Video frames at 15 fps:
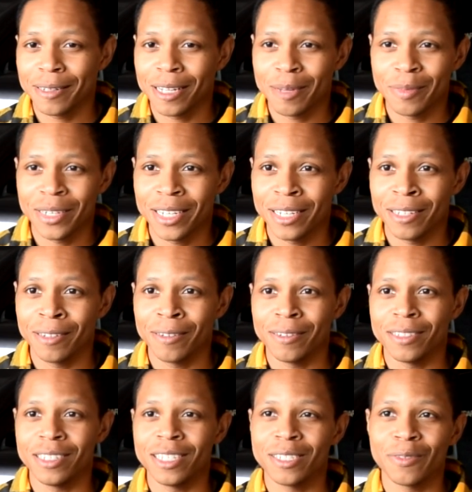I mean,
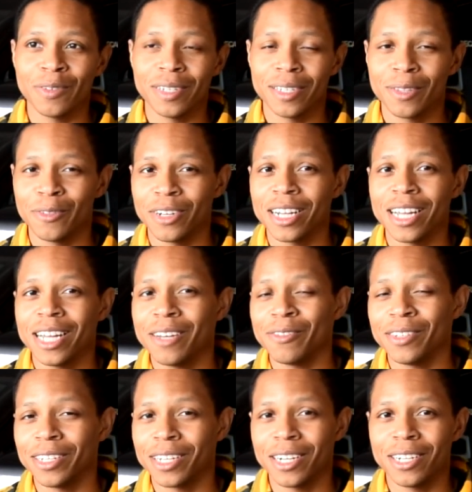just with what I have in
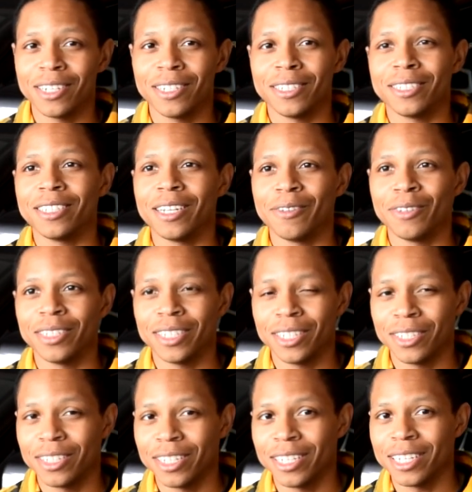the car, it's not really all
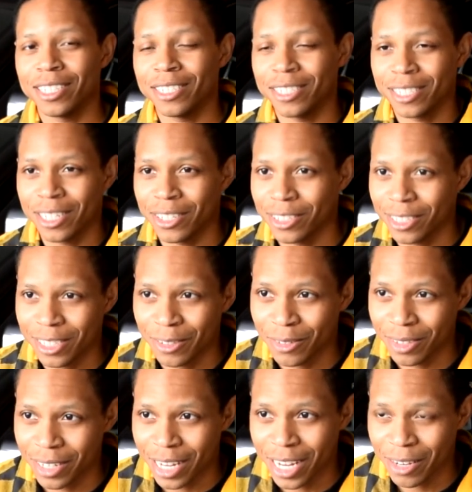that necessary to even
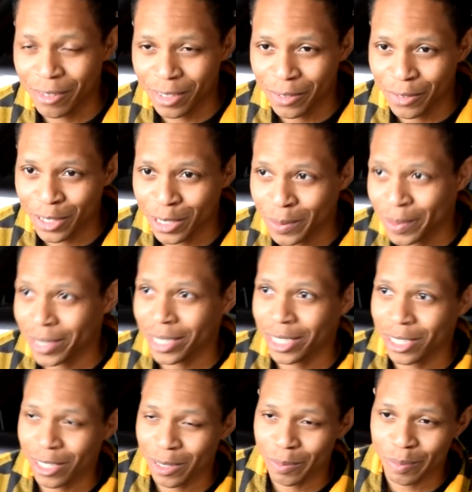have in the first place. So
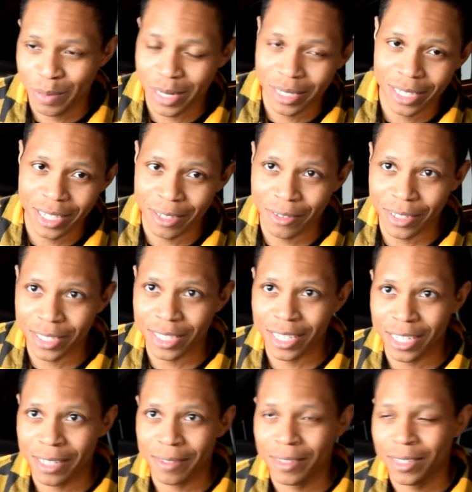I'll probably get rid of
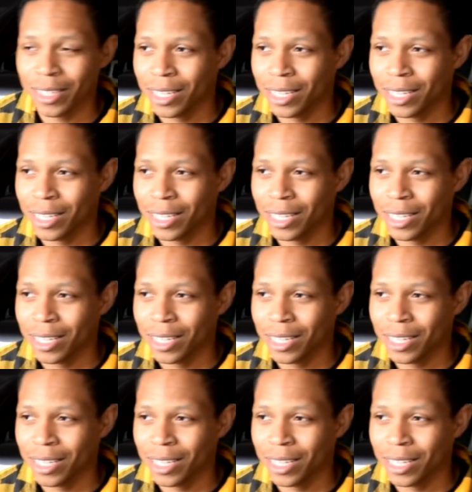that.